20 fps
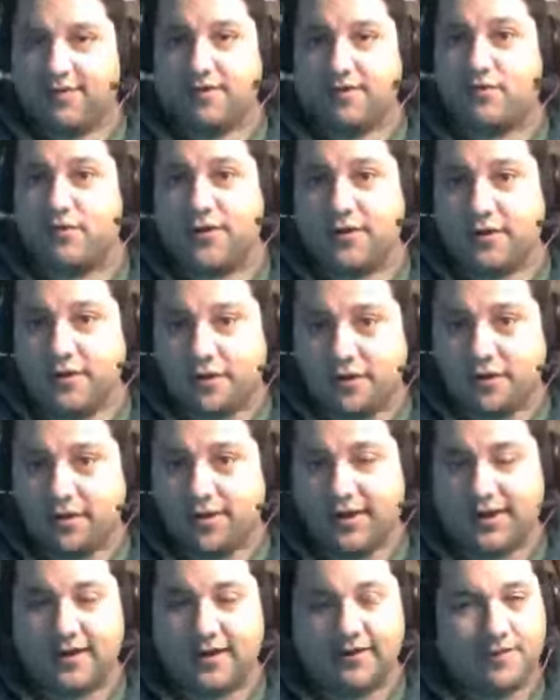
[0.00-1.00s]
is a real
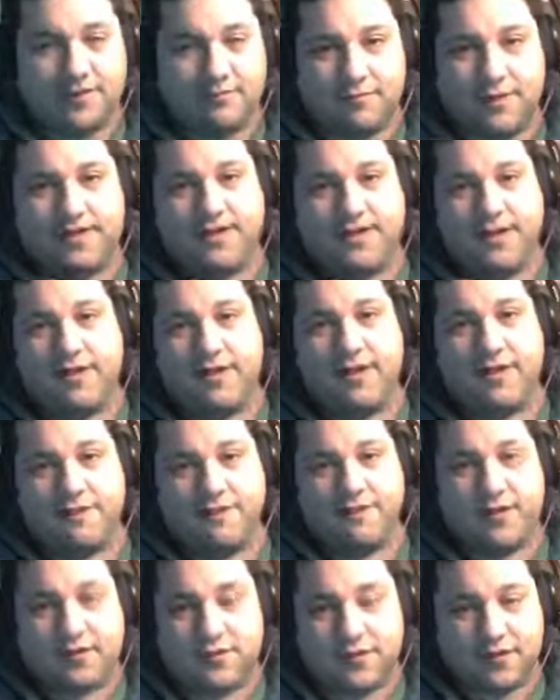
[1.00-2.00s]
thing that mandela
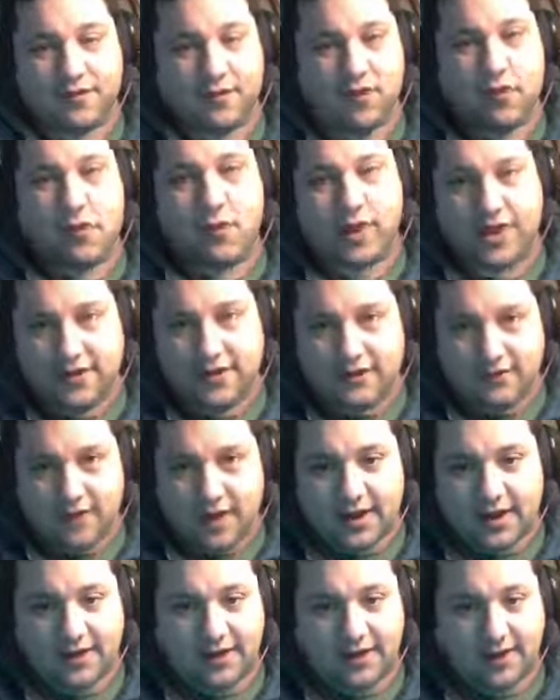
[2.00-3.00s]
effect was coined at
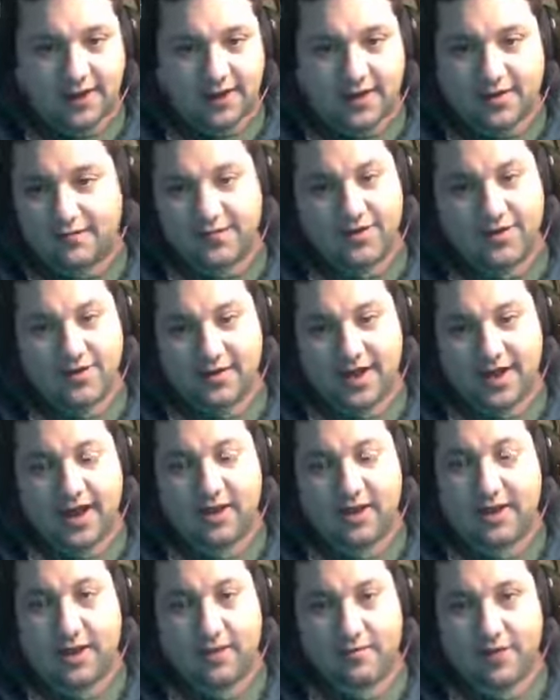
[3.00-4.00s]
dragon con but
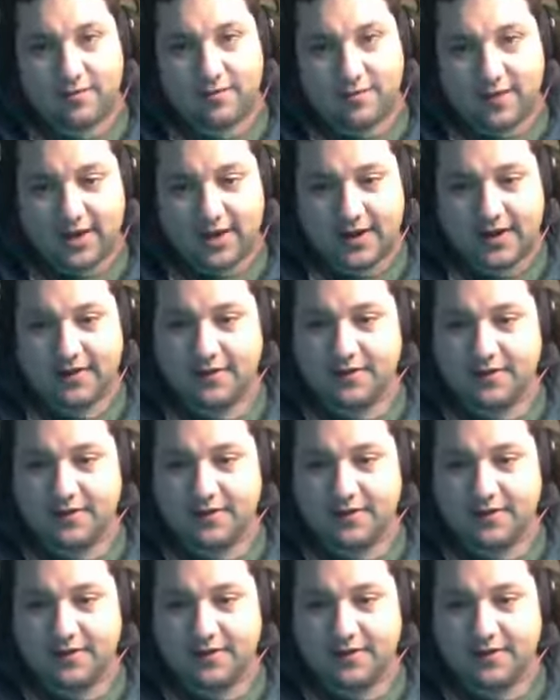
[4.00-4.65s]
I, am not buying it